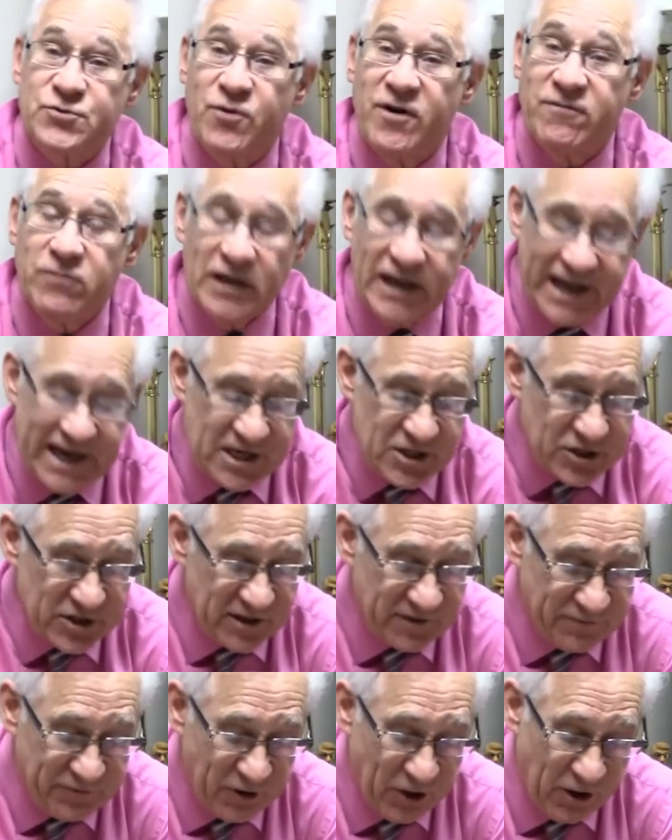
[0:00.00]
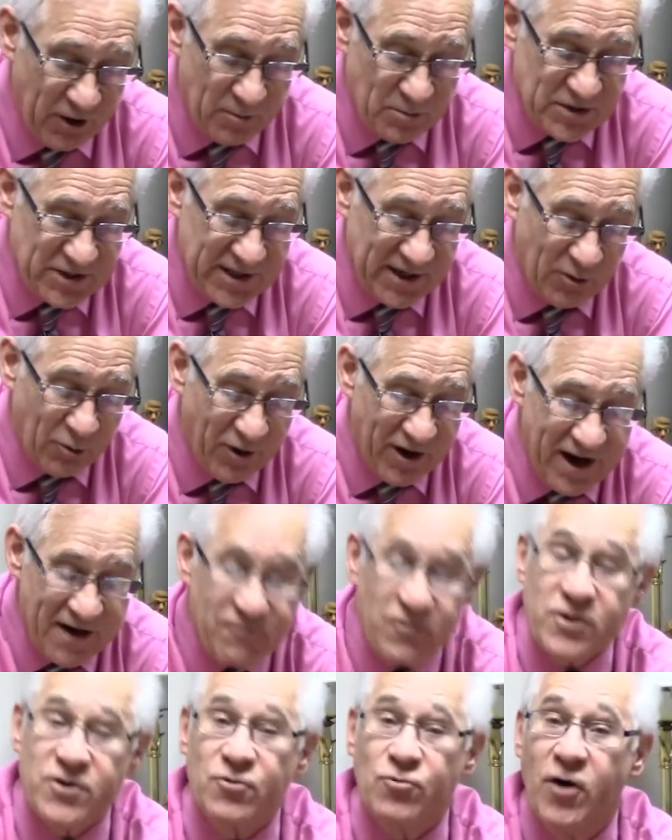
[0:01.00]
revelation affirms that
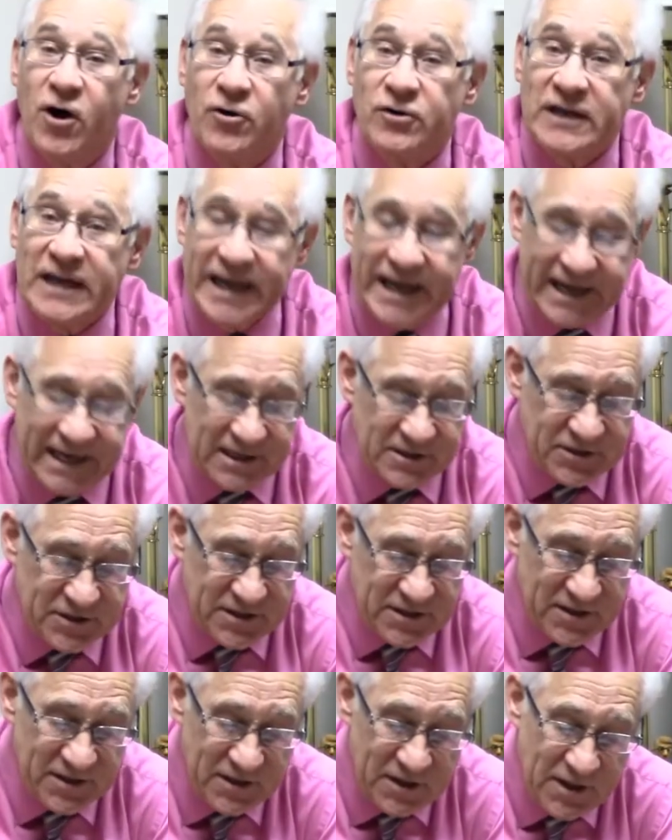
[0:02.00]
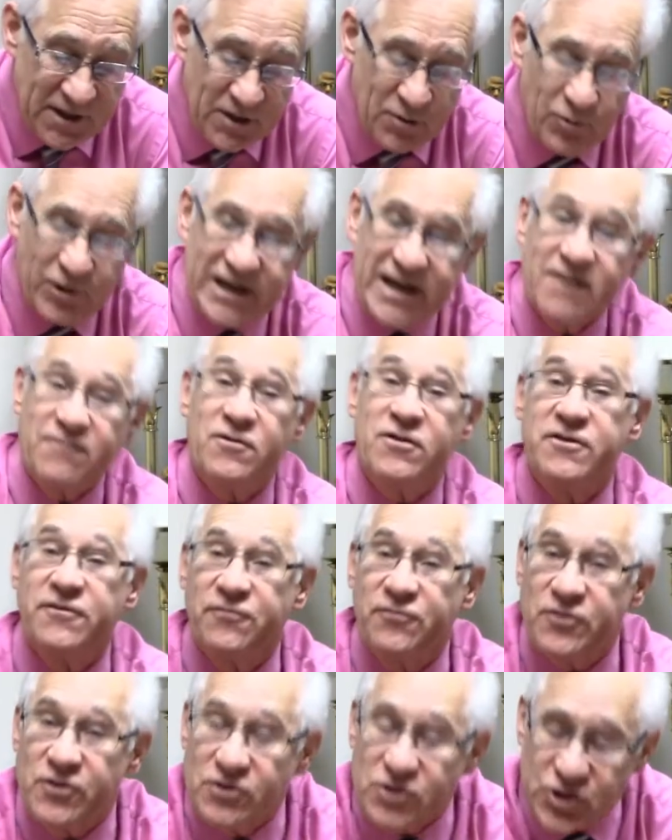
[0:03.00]
wherever the road leads, whatever the
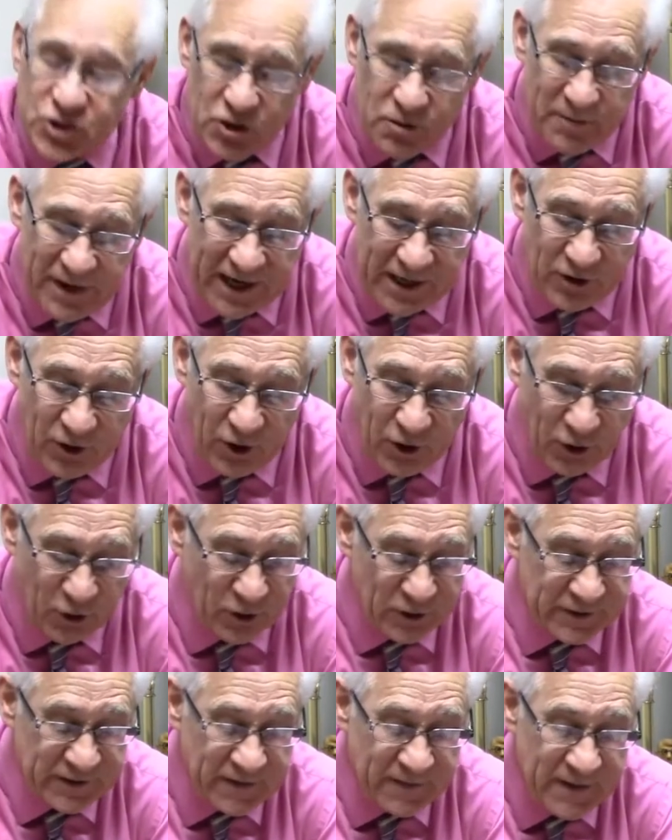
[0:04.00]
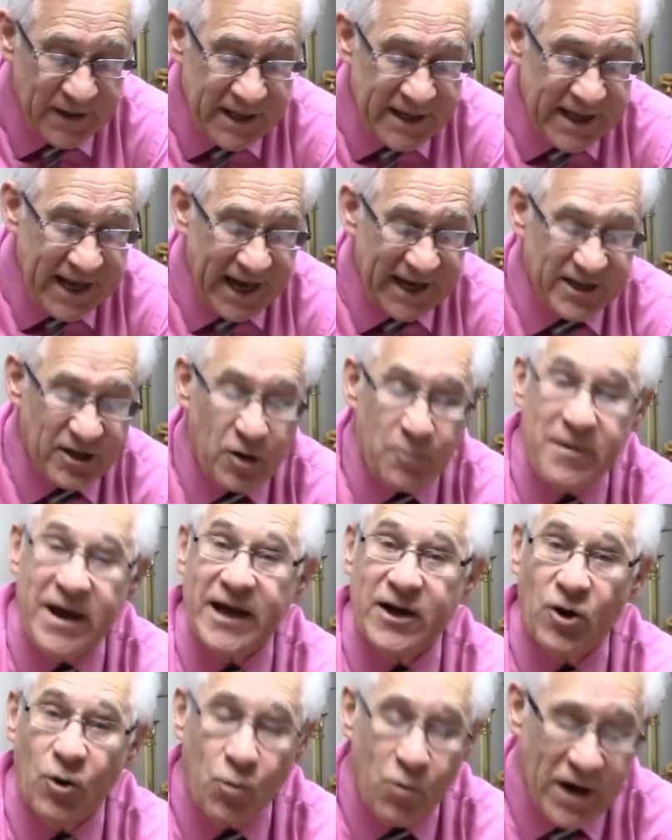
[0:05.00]
future might hold, and no
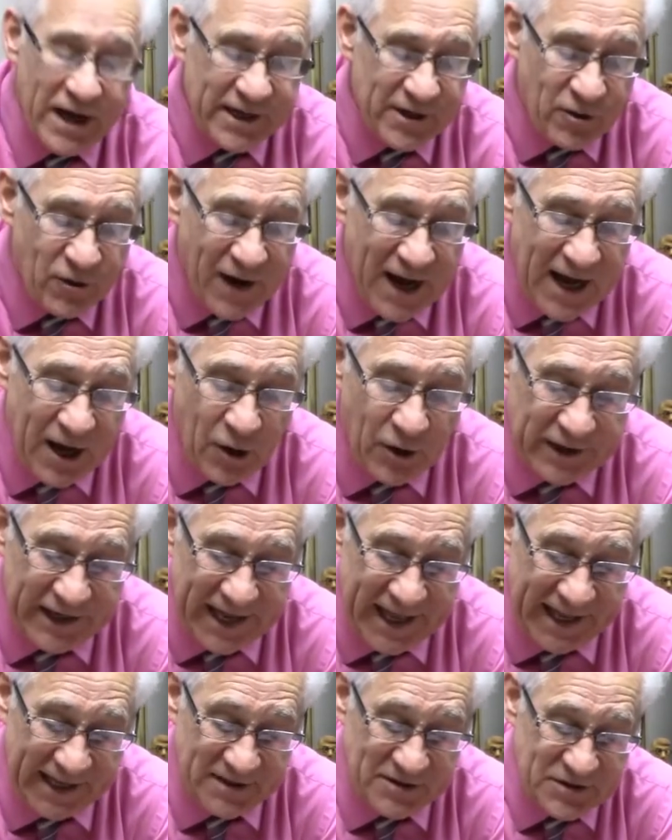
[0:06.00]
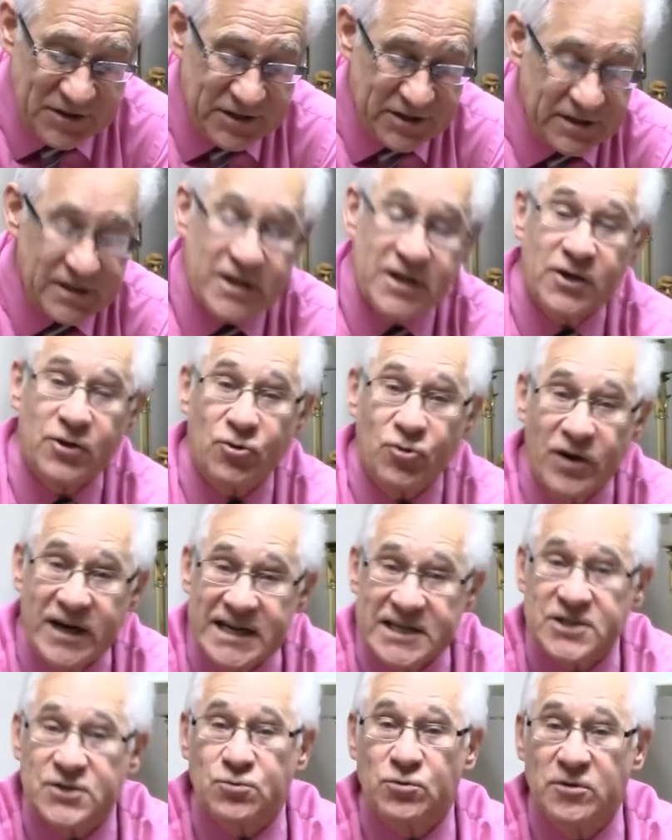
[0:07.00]
matter when or how it ends,
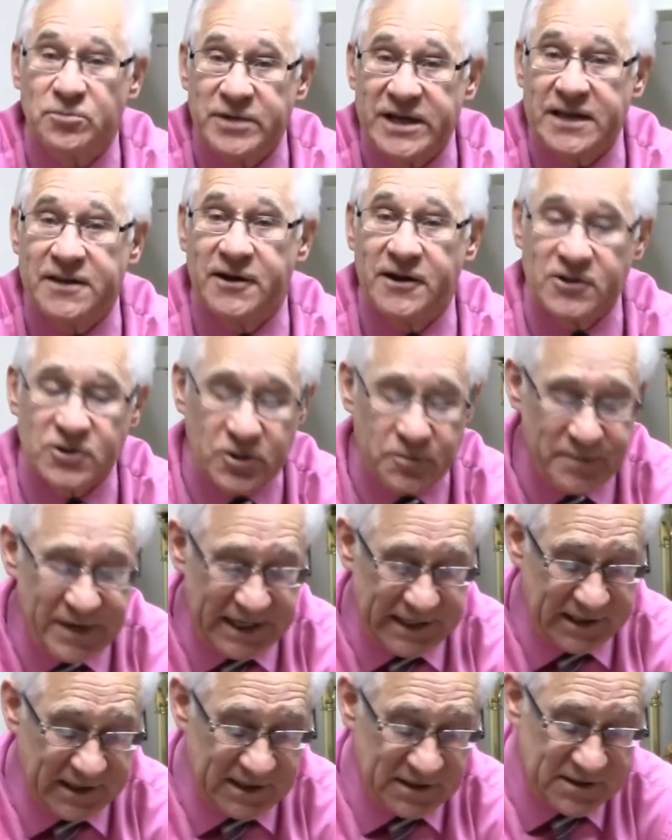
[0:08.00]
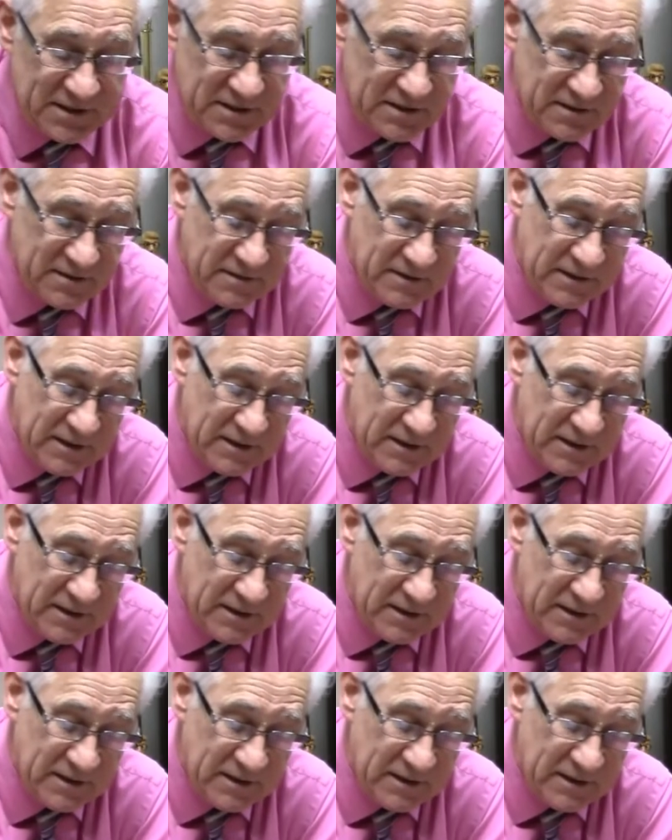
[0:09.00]
Christ will be there to meet us.